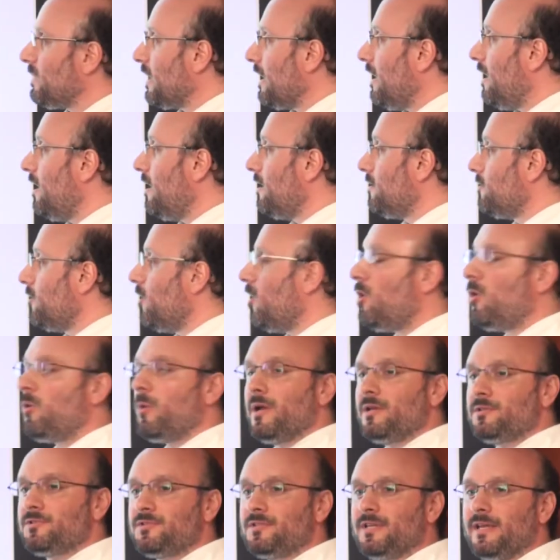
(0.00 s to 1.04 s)
the
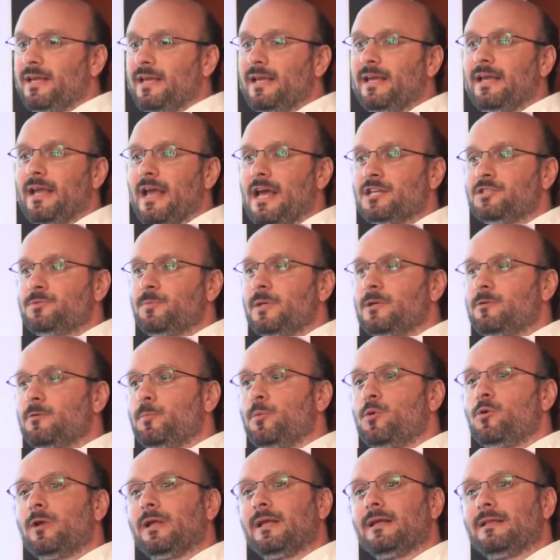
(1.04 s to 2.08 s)
OSCE has been
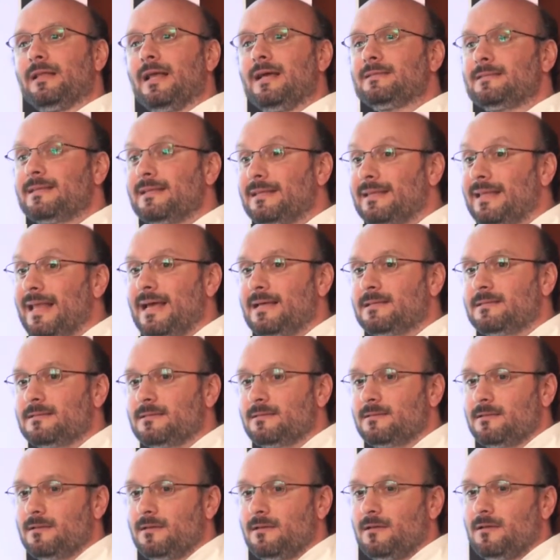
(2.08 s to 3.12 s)
reporting less and
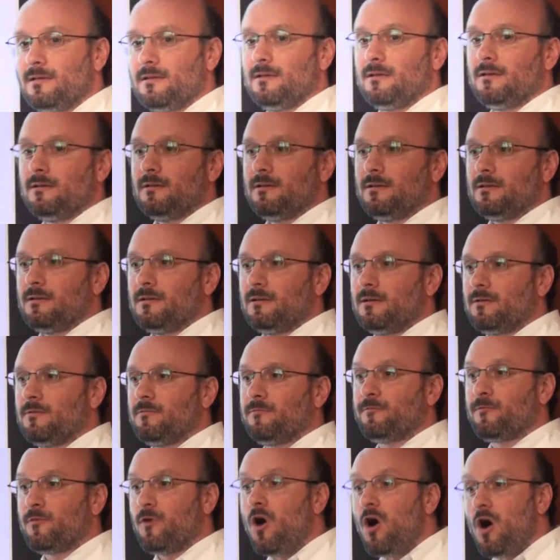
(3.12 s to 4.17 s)
less
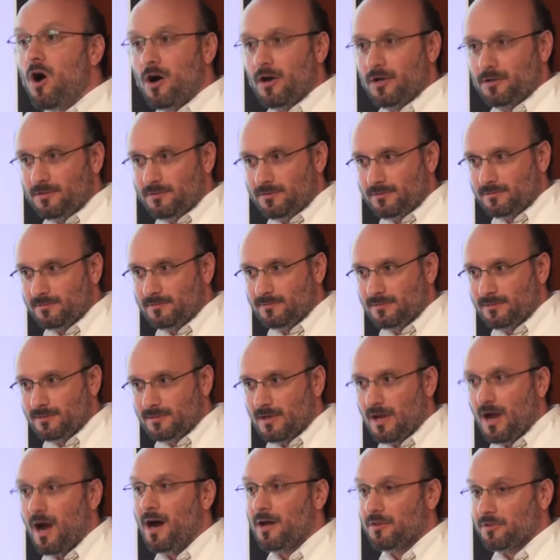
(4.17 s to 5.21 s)
fraud
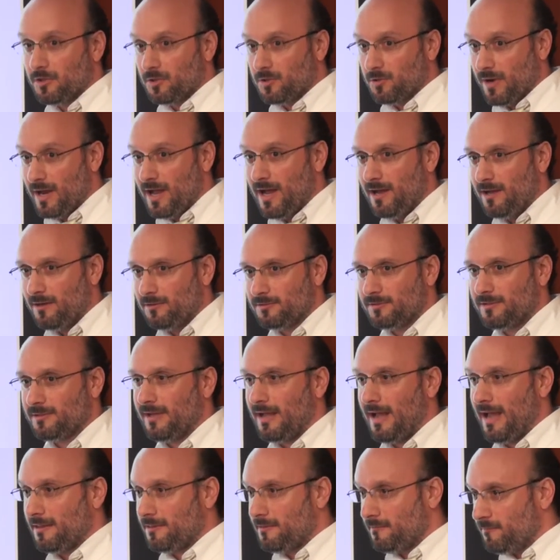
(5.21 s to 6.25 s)
on the ground
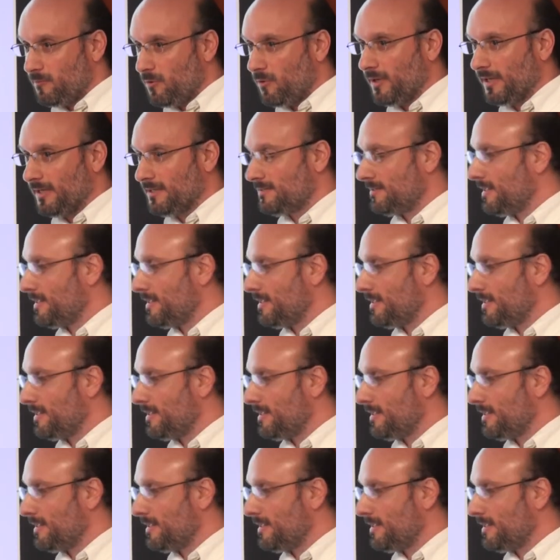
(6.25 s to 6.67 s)
at the voting